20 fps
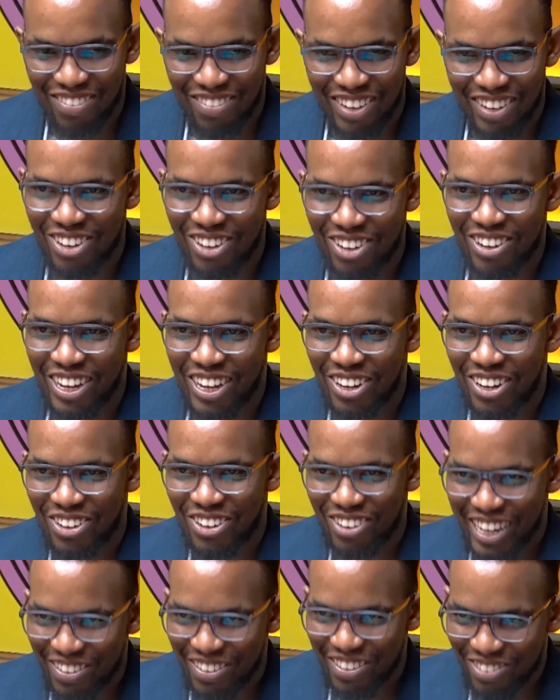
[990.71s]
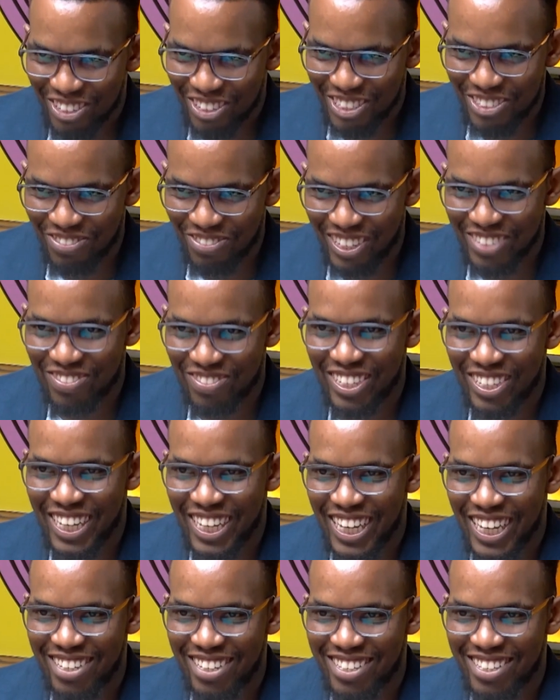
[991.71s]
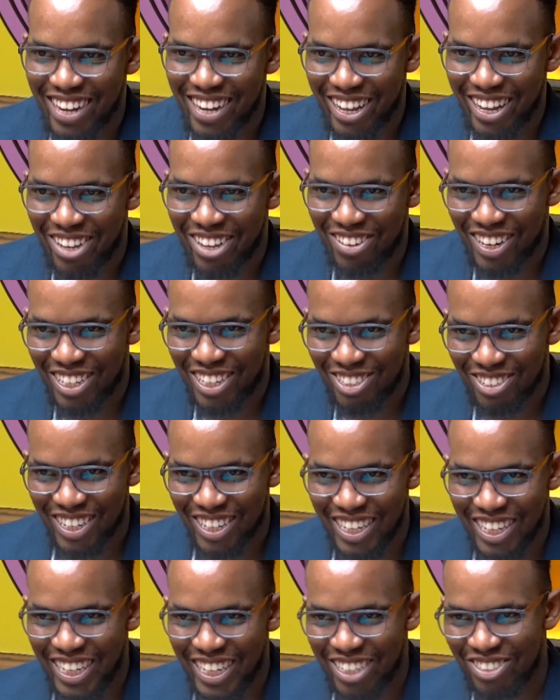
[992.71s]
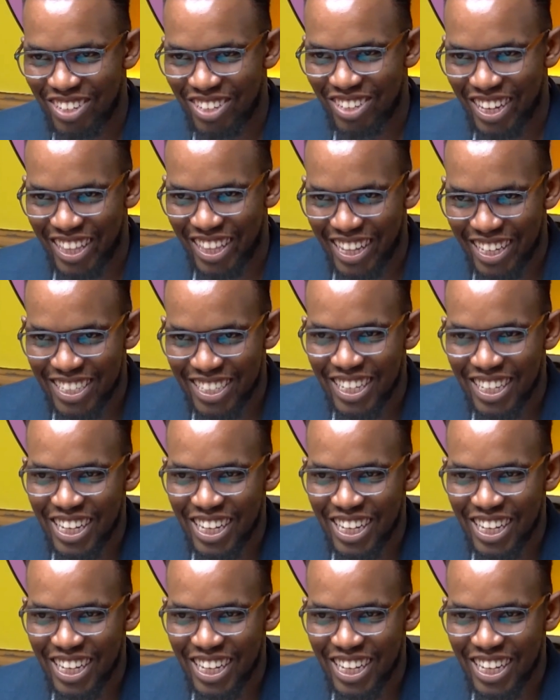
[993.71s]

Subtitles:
I know one point you might make here is regulation and ensuring that